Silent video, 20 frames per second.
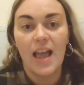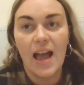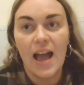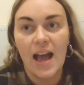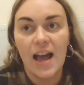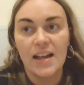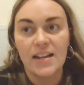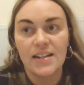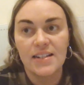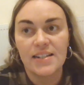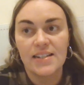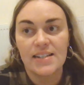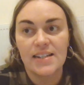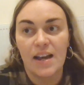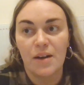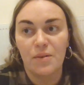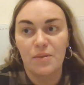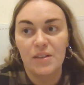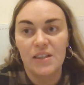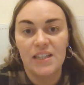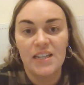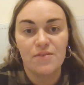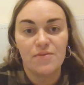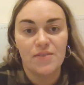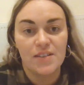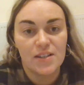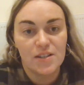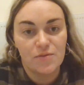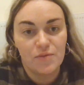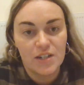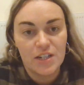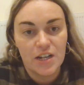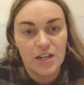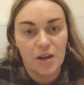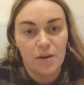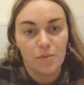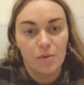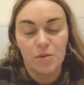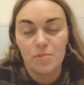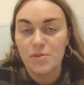I will leave this
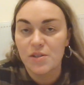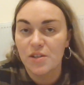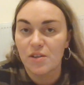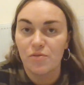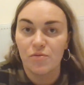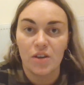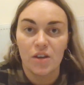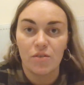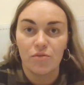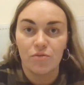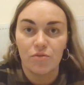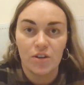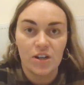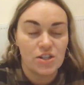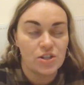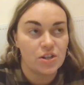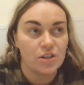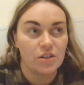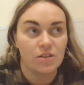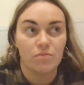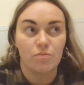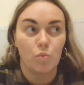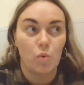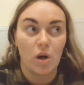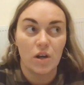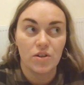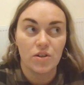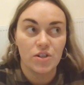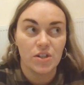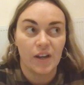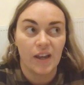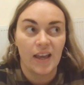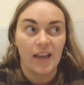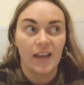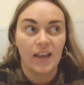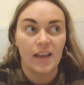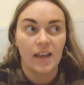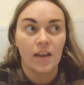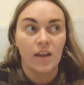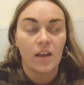video up, so feel free to watch it
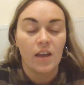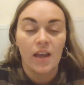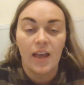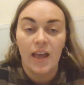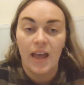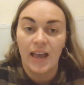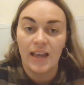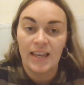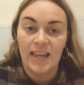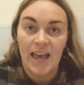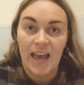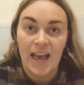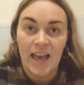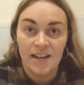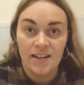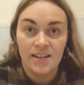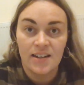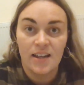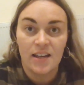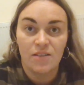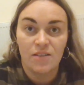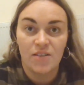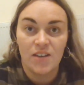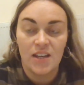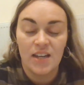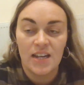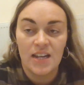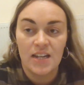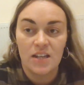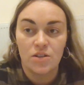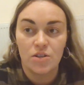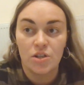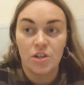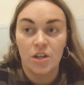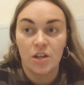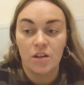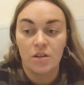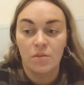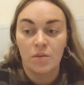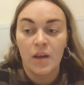again if you need
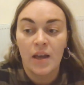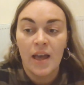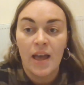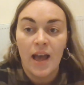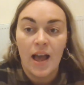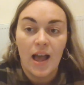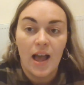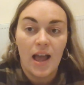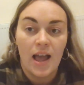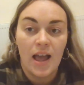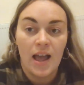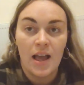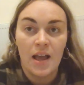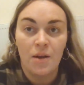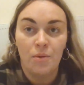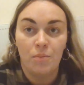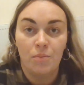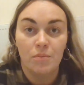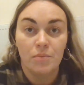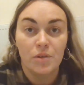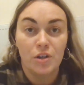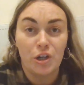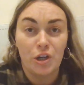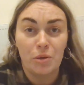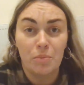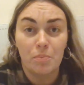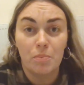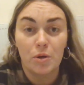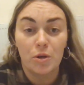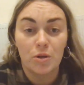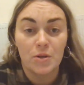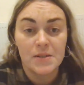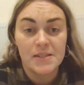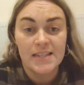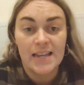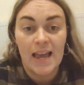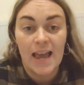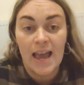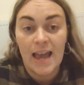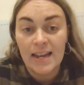to. You can
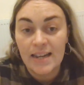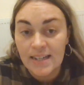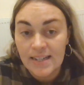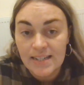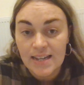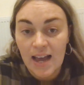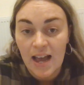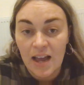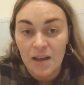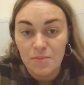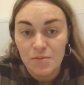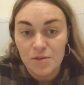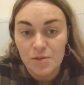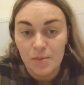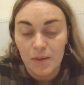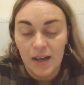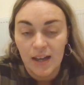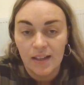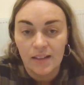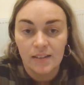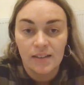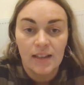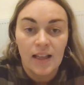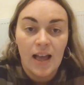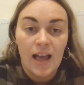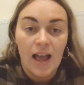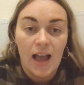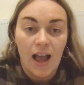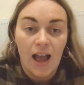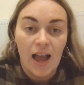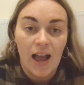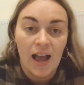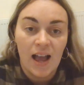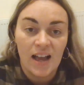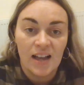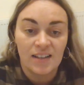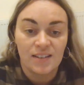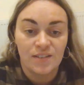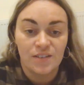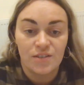pause it at any time as well
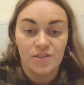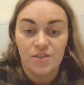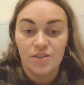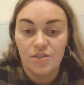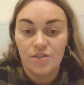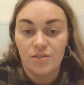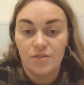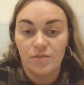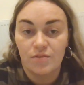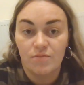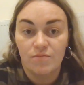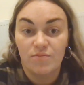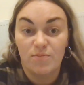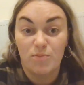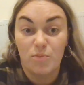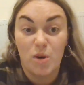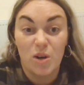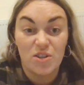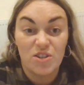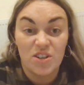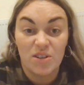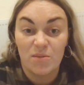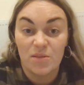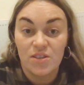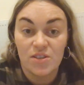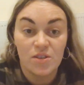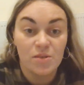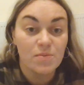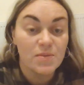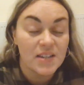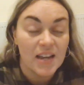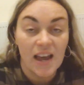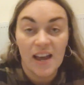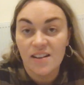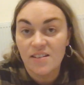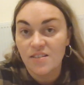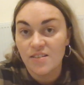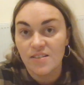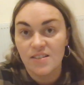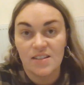and watch it with
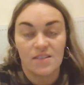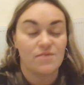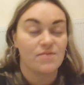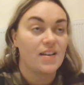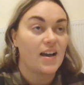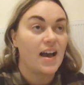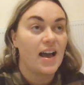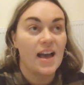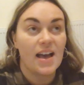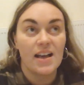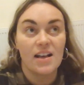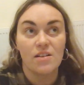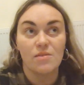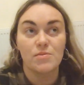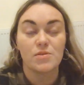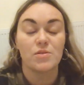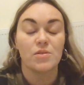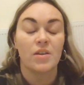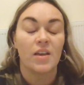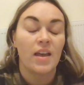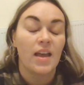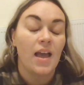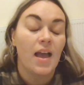subtitles if that helps.